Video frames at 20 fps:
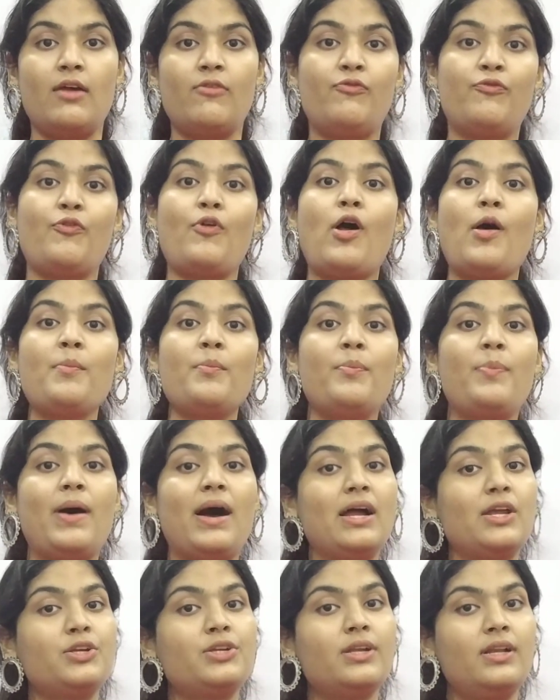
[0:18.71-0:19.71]
from
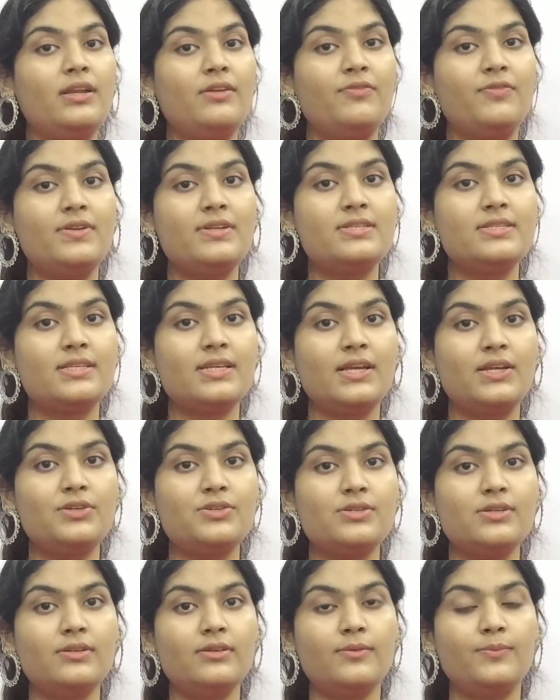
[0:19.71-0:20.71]
partial
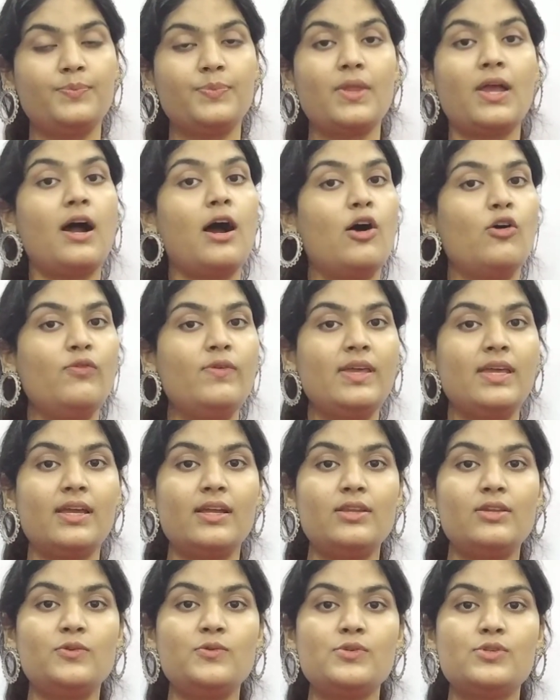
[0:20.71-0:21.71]
differentiation? How we
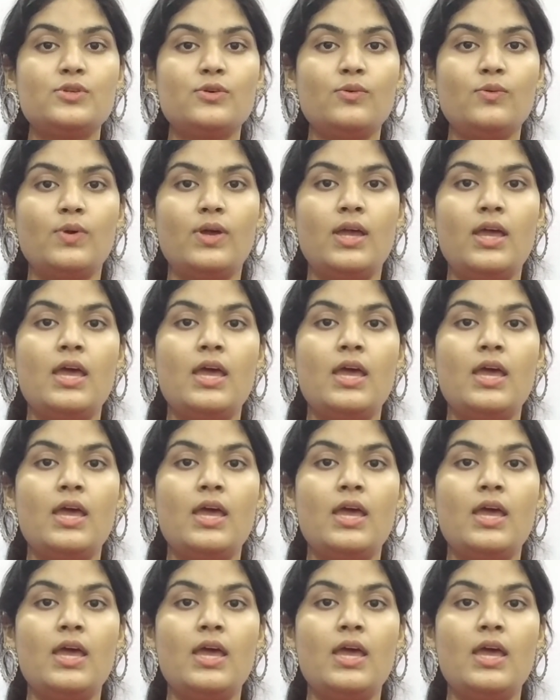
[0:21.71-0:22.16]
can do so?